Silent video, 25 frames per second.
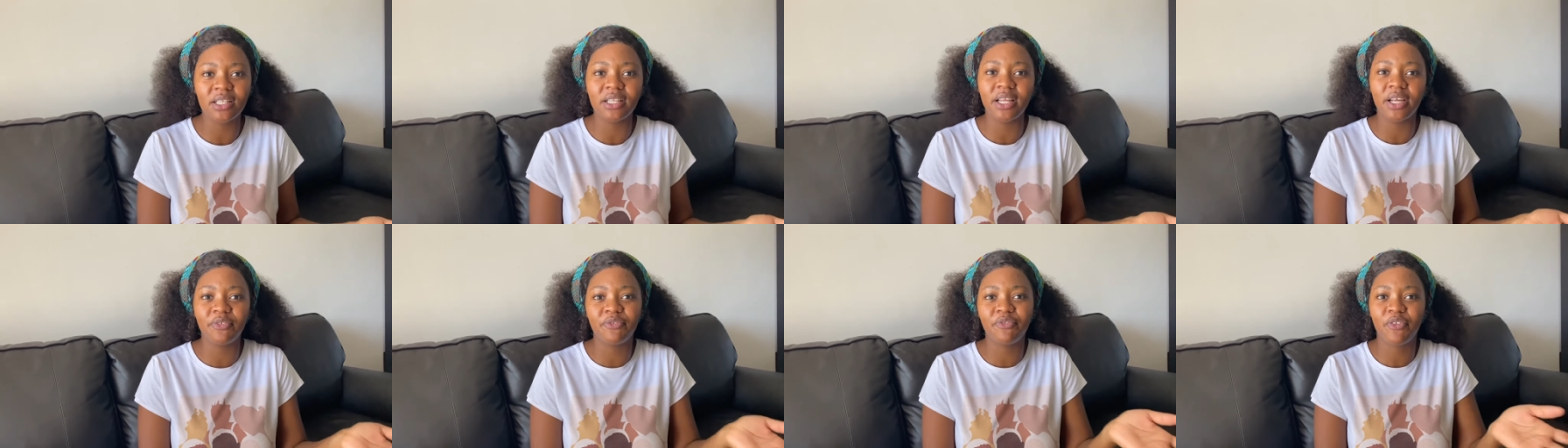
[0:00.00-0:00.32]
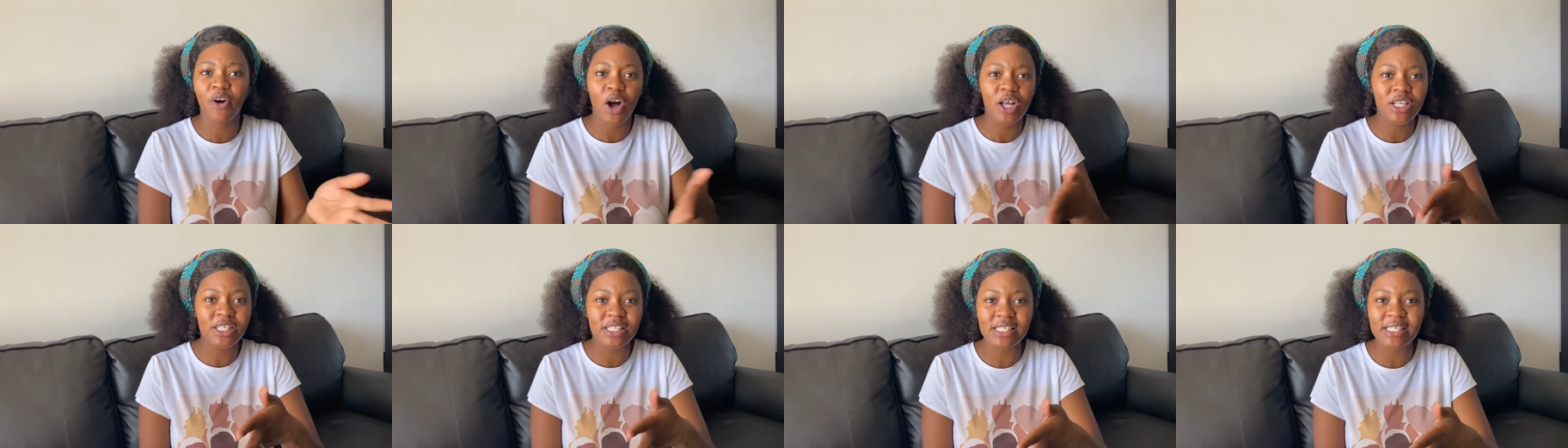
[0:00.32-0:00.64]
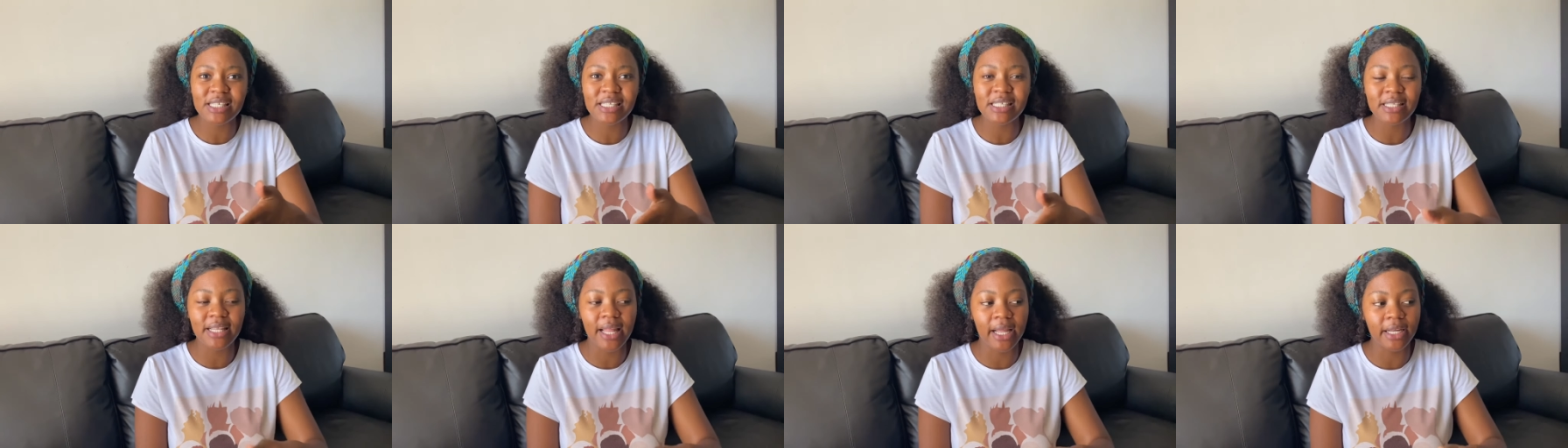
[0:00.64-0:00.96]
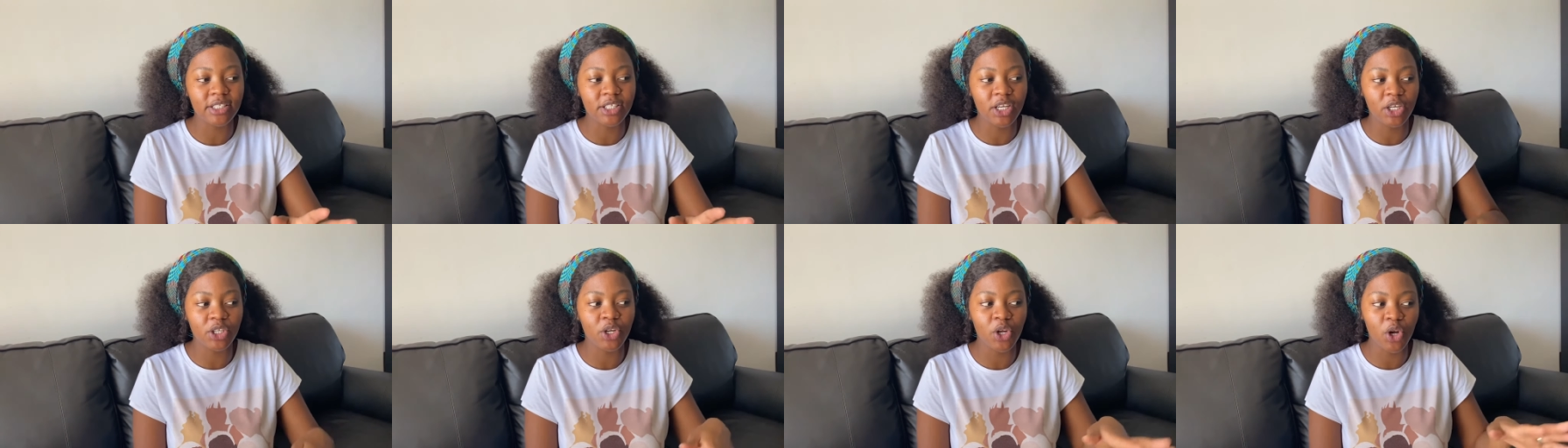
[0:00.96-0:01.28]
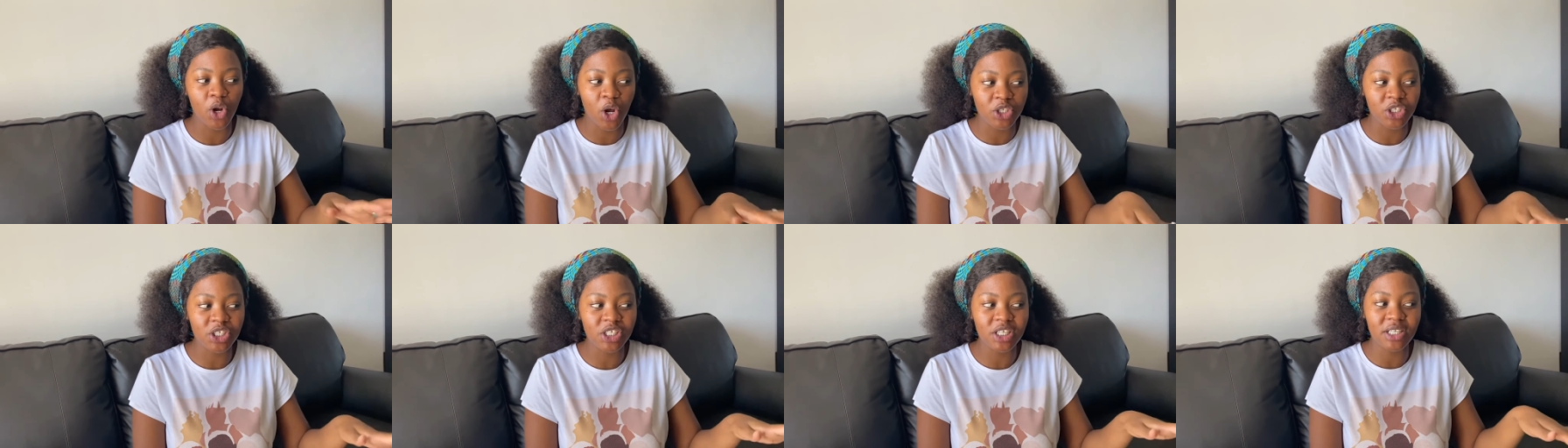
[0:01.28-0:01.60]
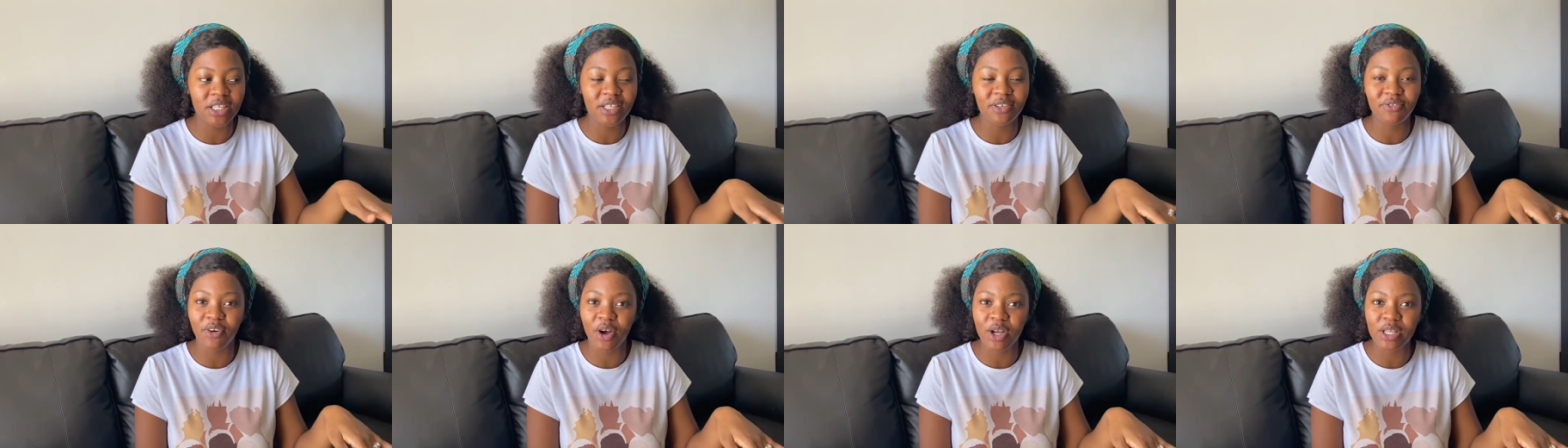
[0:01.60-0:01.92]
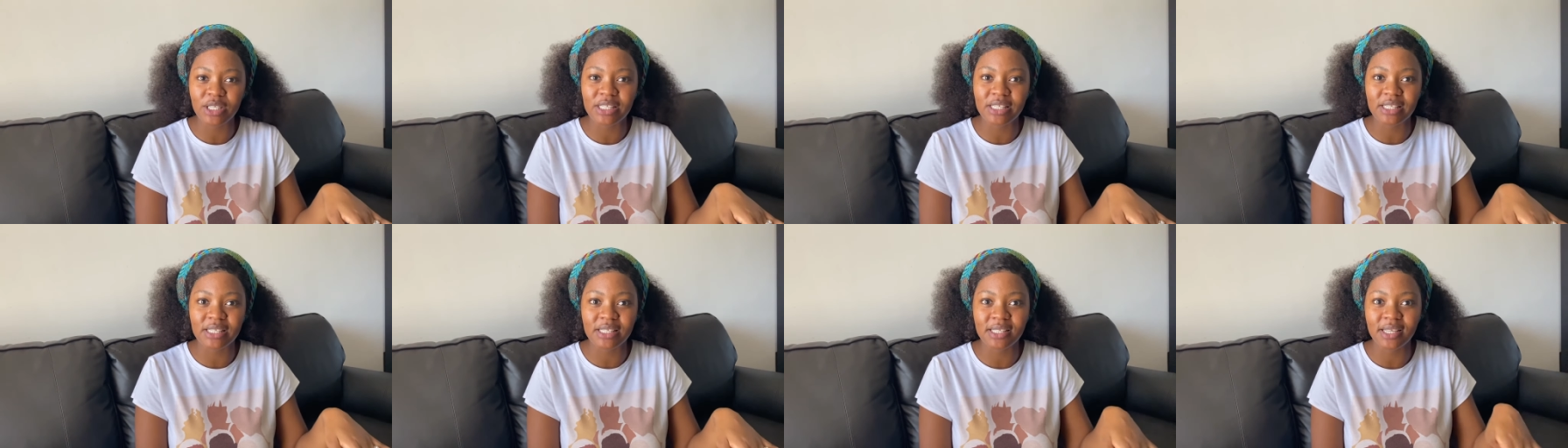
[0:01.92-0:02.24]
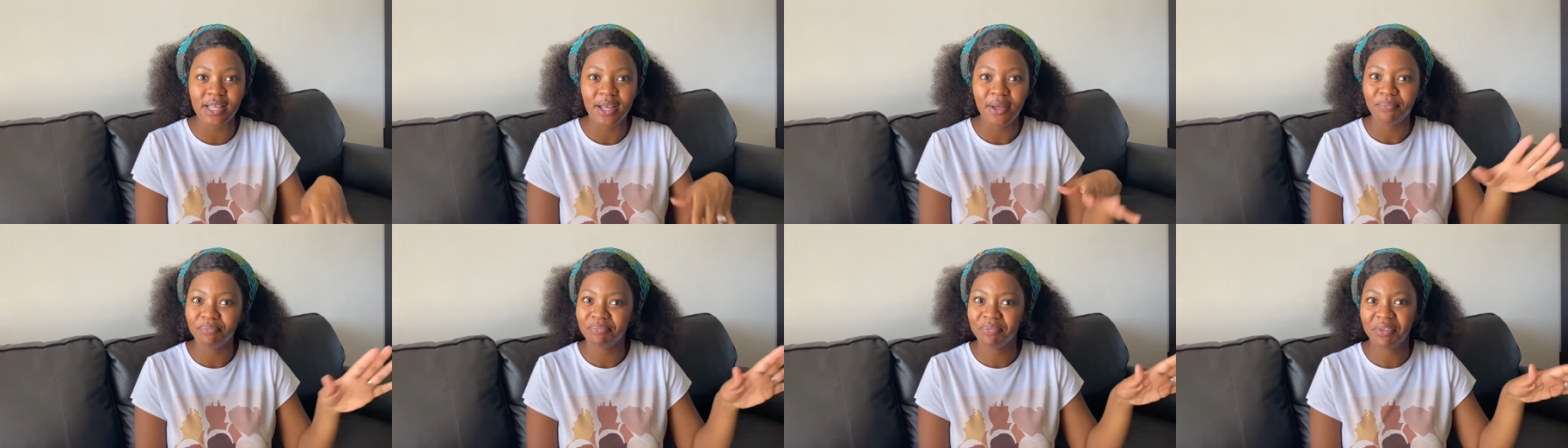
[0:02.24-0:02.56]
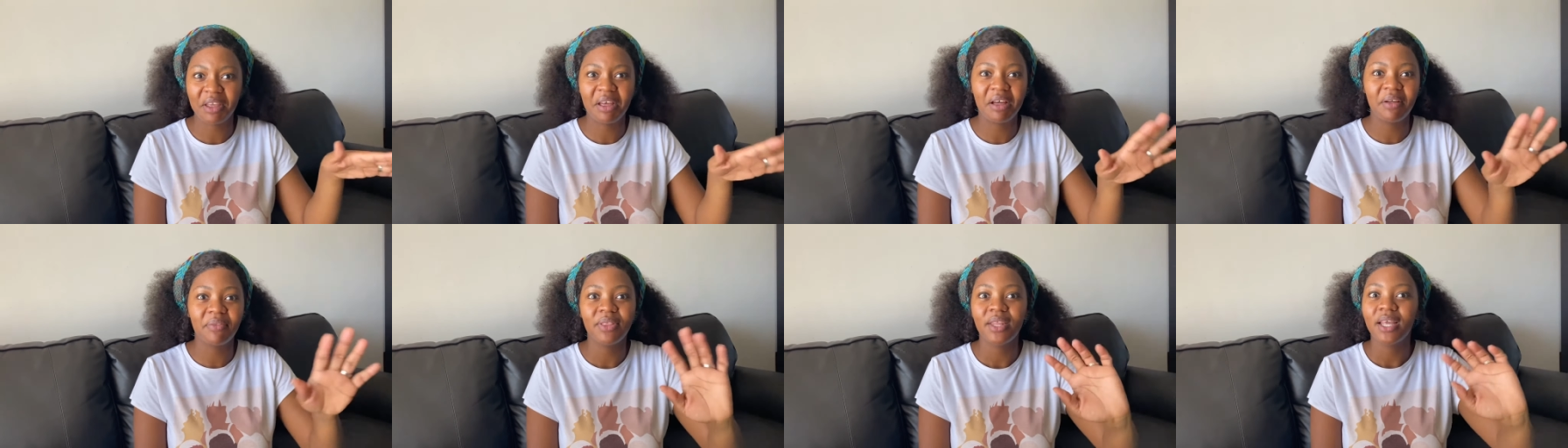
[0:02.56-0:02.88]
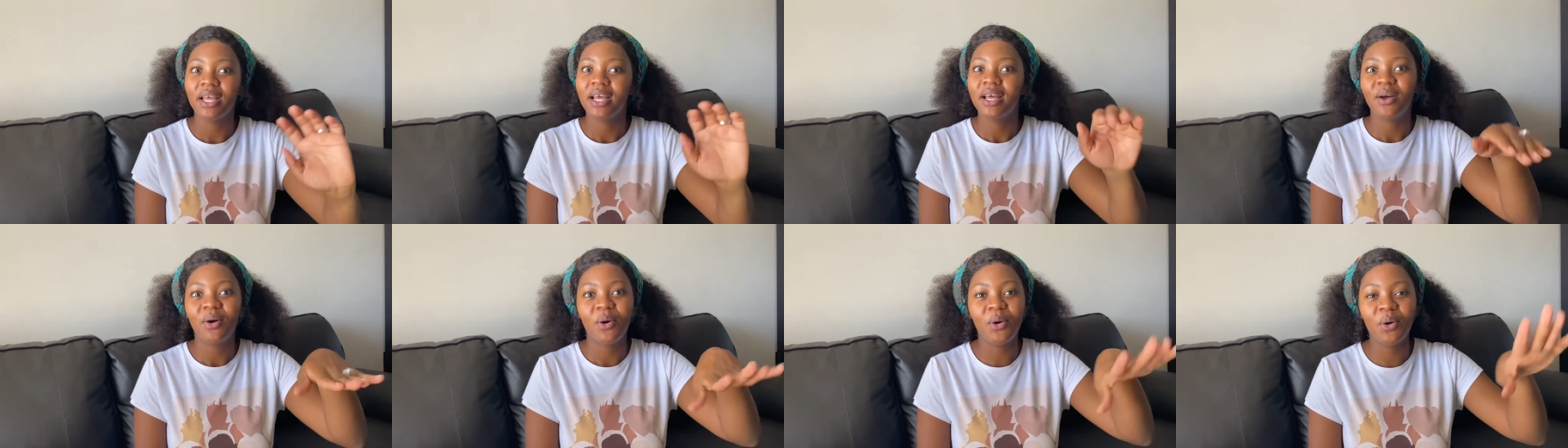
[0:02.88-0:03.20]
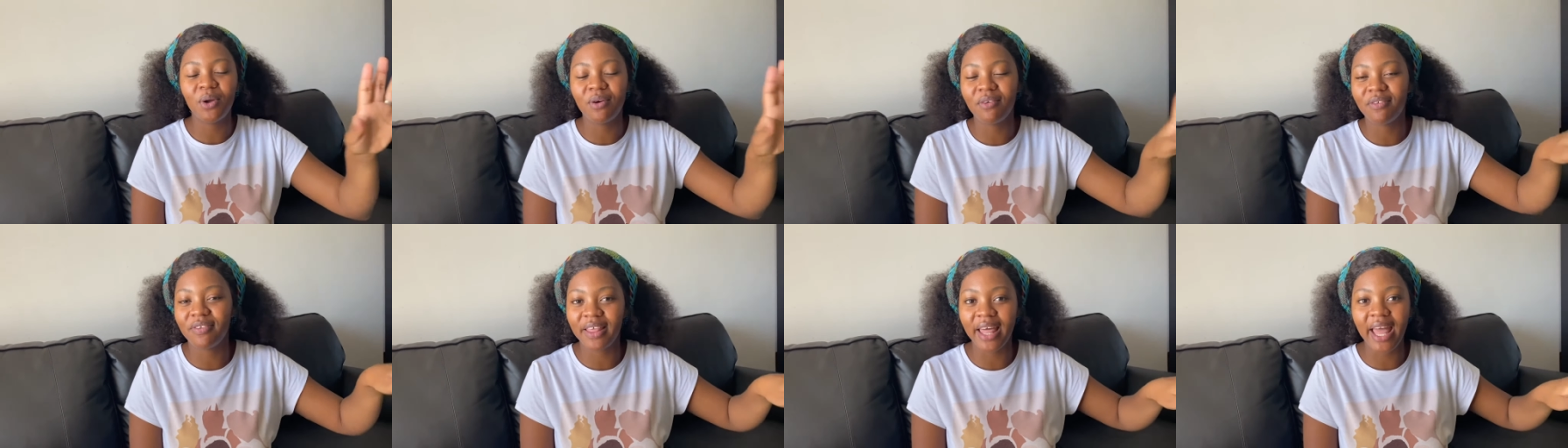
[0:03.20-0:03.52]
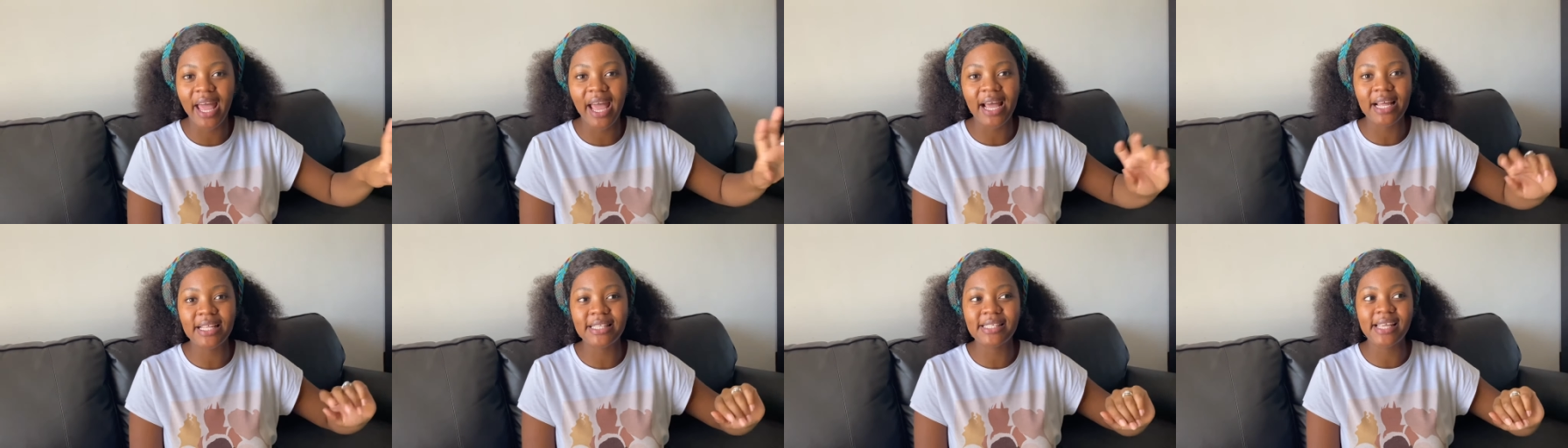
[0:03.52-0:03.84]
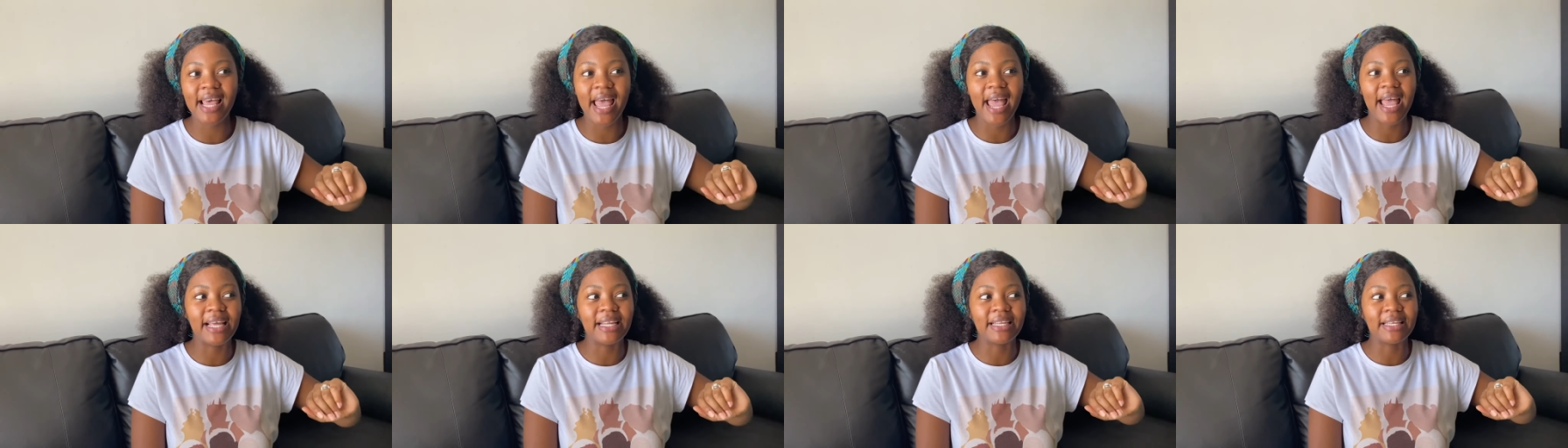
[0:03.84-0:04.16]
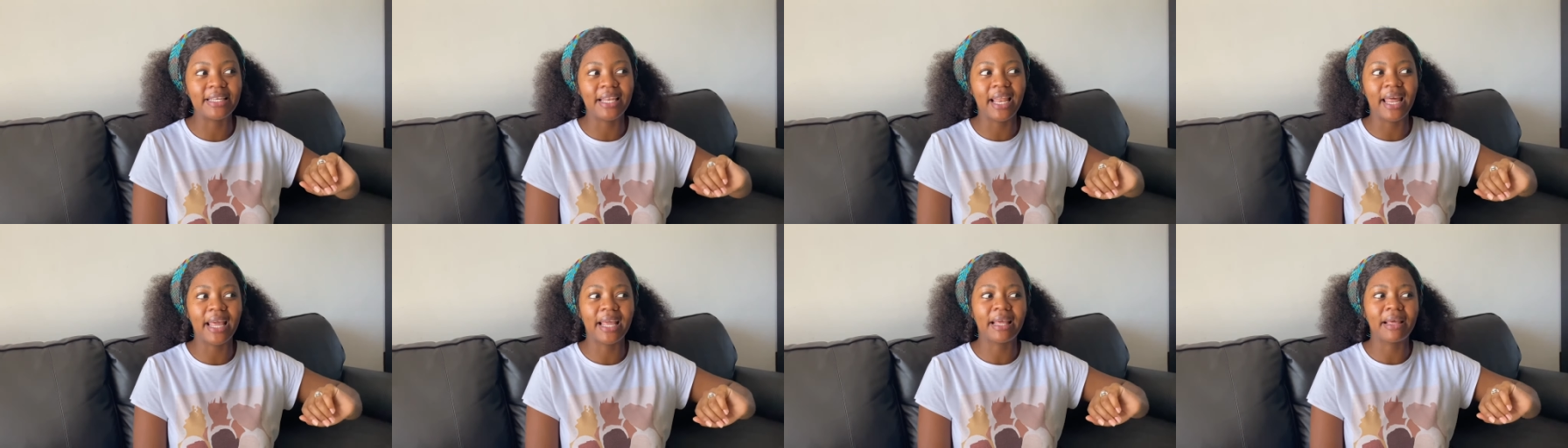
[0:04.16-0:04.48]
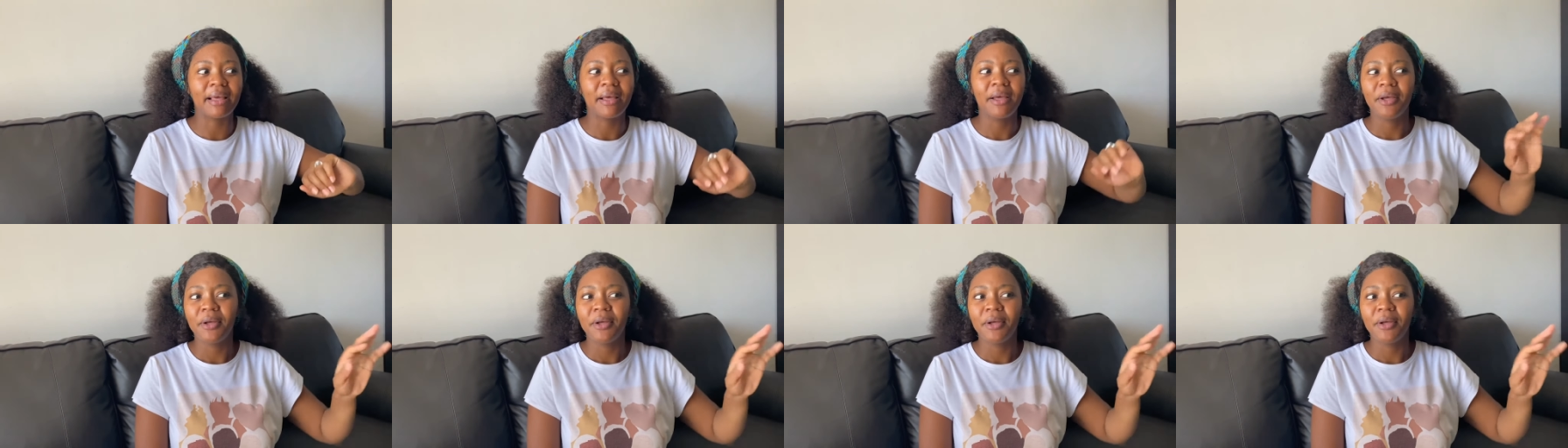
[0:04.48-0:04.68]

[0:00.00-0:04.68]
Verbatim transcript: advances, like technological advances, yeah, all of that, and like